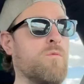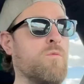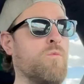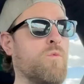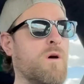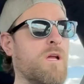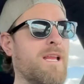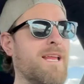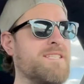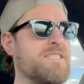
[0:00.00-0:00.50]

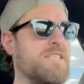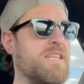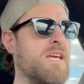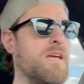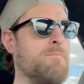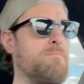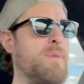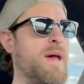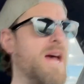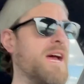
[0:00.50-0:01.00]
Well, let's
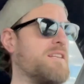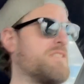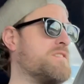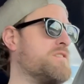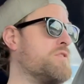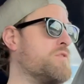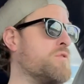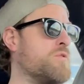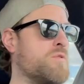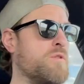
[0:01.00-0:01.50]
get back
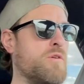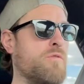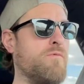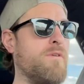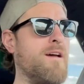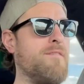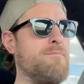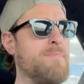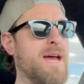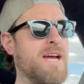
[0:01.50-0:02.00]
to the
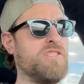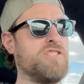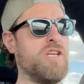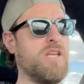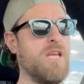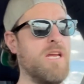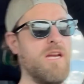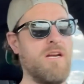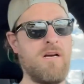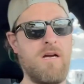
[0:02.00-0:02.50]
rev matching
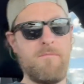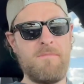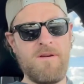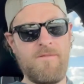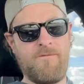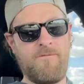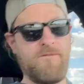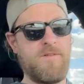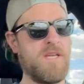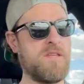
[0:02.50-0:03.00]
here. I'm
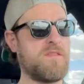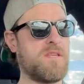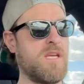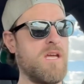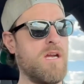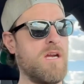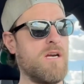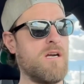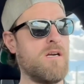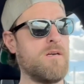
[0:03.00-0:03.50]
in 5th
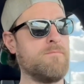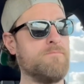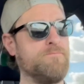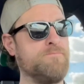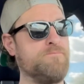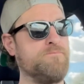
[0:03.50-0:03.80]
gear,